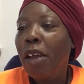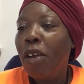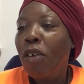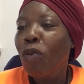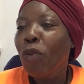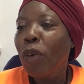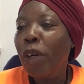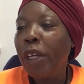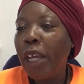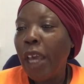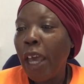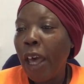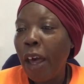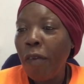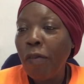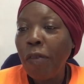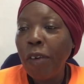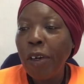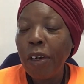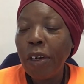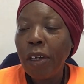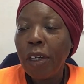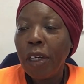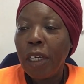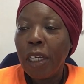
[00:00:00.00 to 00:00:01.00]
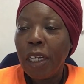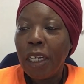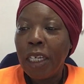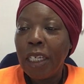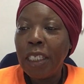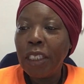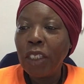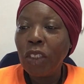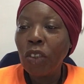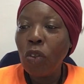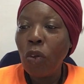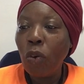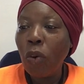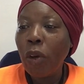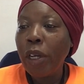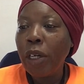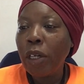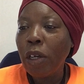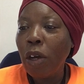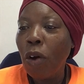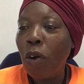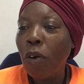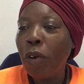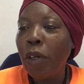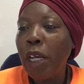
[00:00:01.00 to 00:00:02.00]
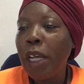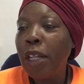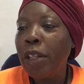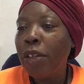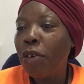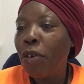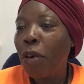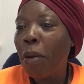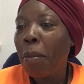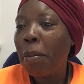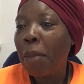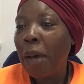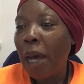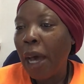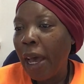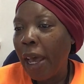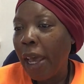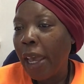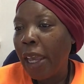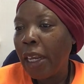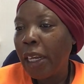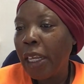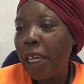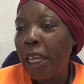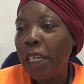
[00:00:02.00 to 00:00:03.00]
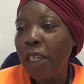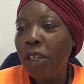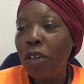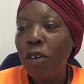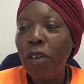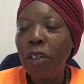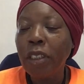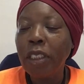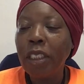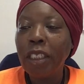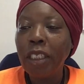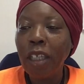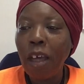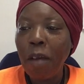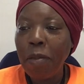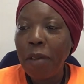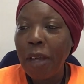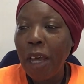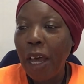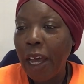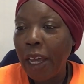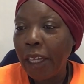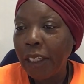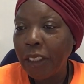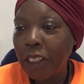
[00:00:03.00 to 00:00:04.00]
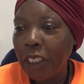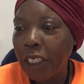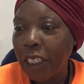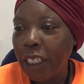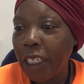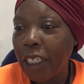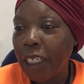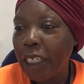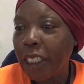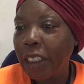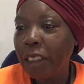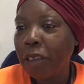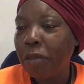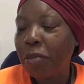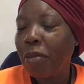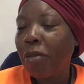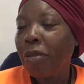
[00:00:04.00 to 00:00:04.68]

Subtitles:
whatever is going on in your mind, in your subconscious,